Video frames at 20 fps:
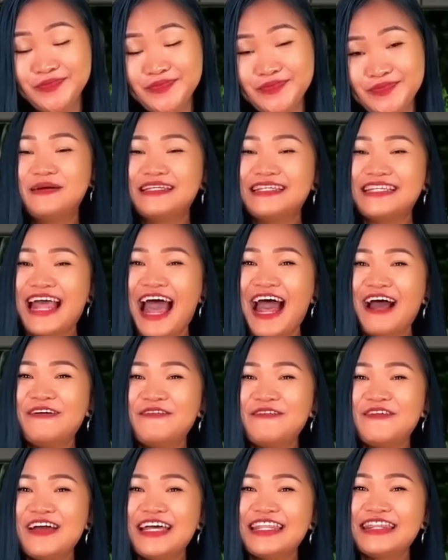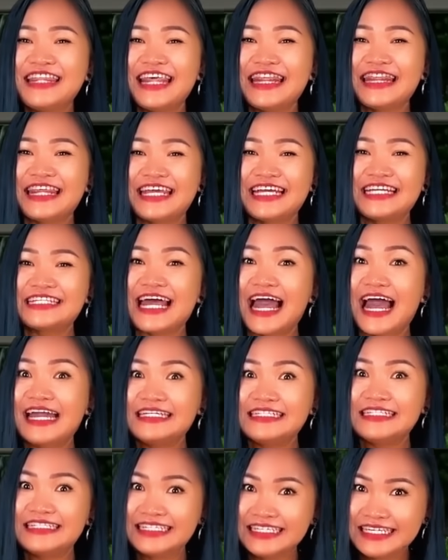But now, the things I
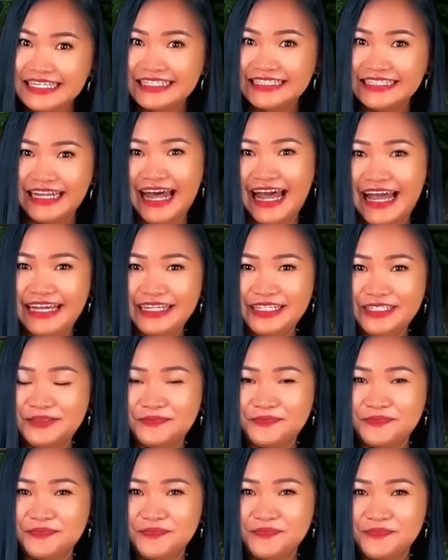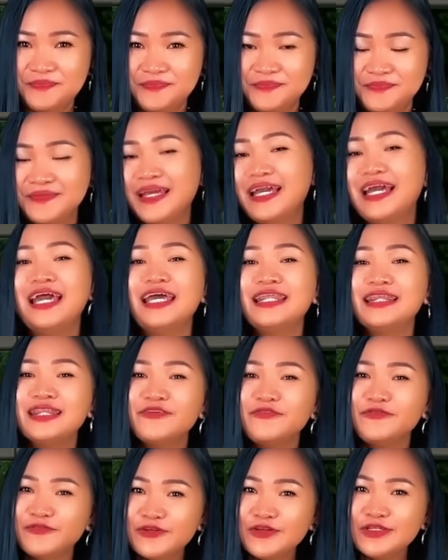didn't like. The
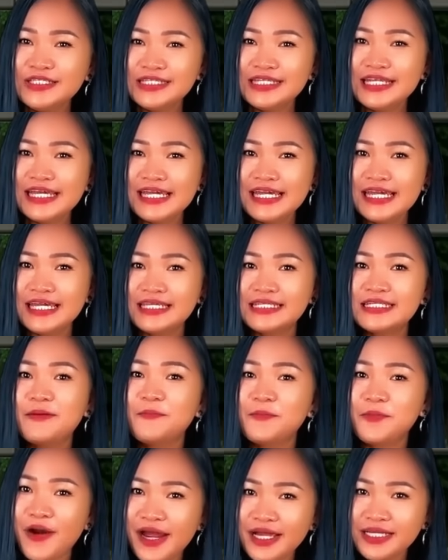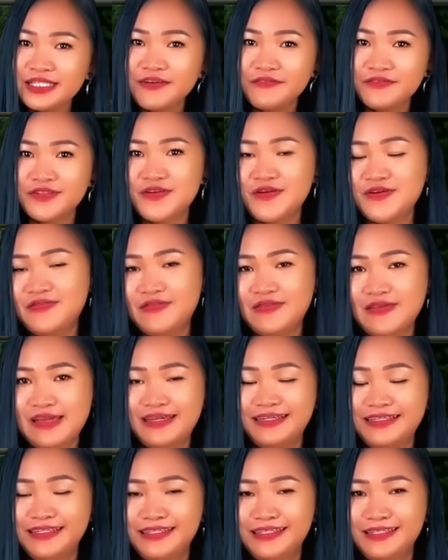first thing is the price of certain
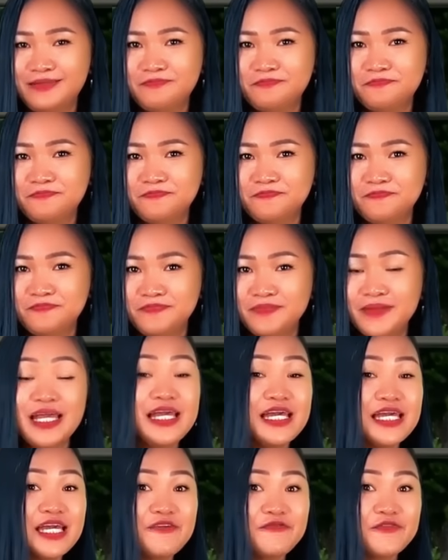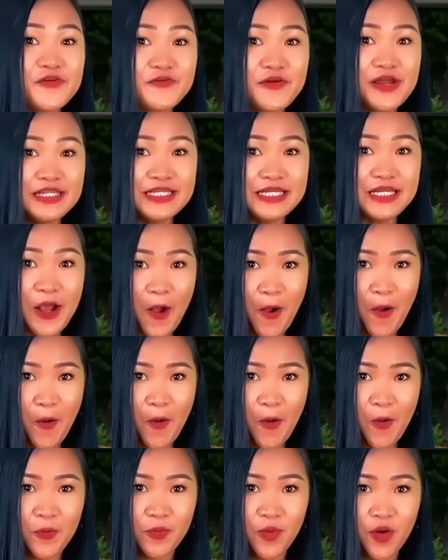things. If you're renting a
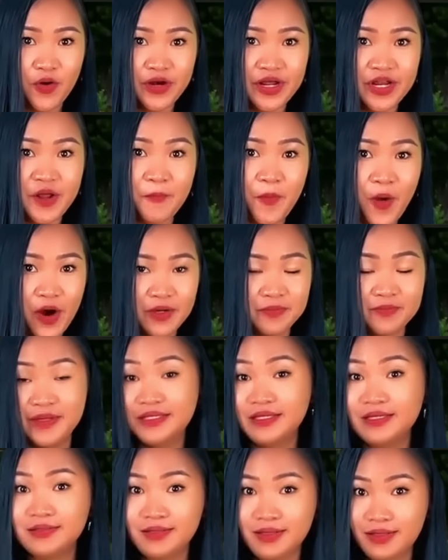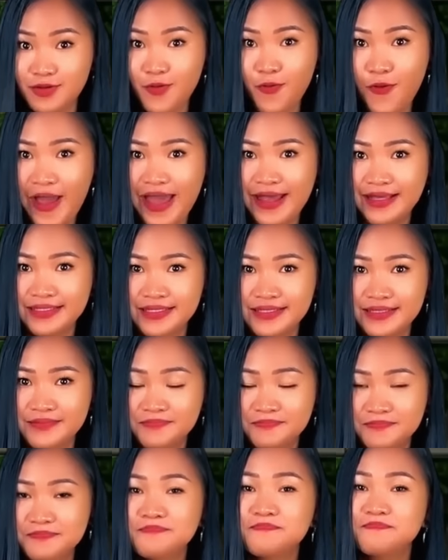home or an apartment in the US,
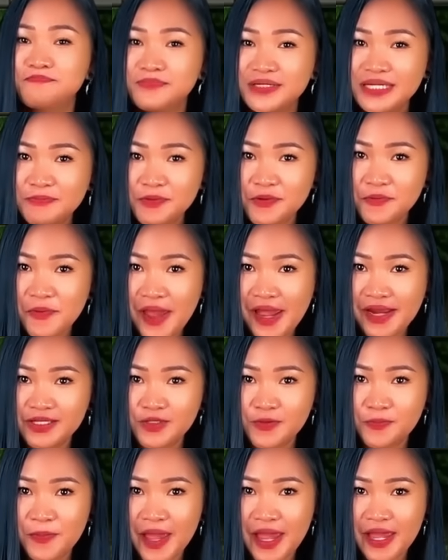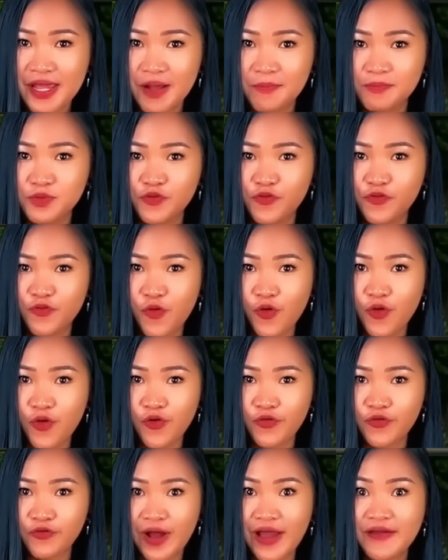be prepared to pay up to 4
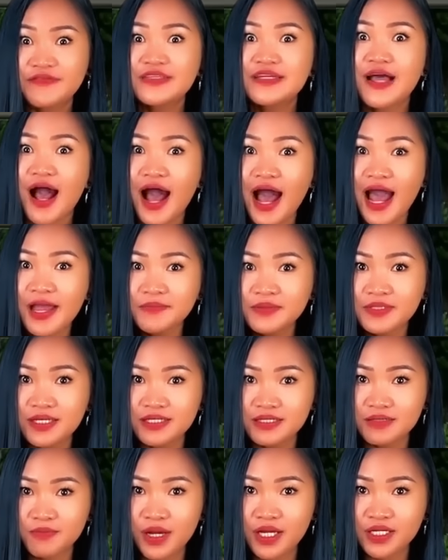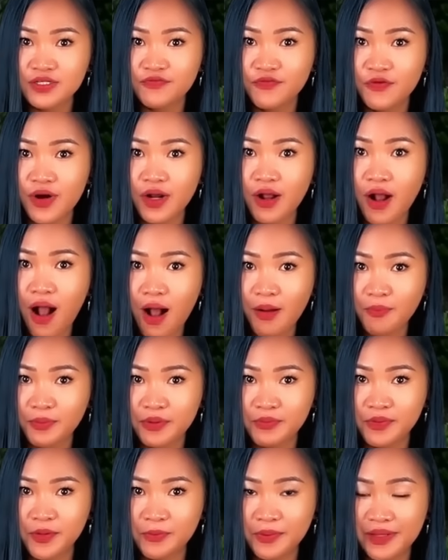or 5 times as much for a
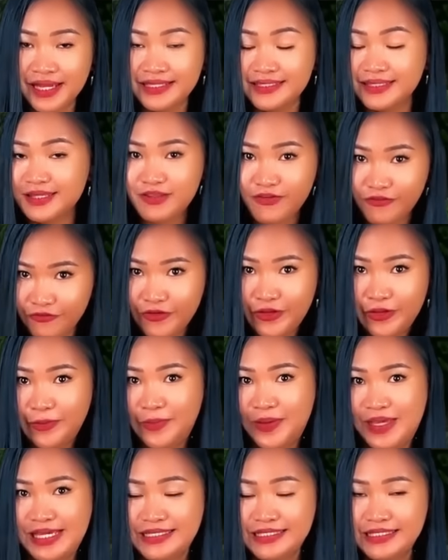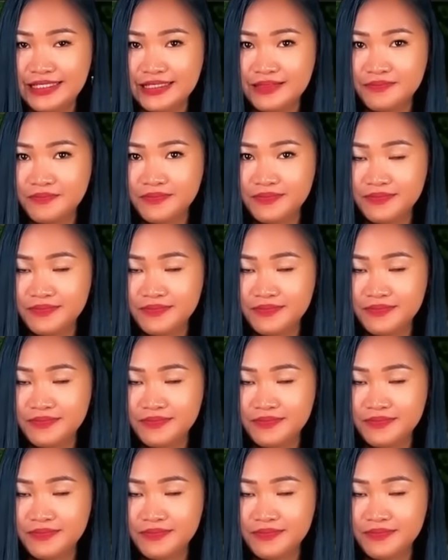comparable place in the Philippines.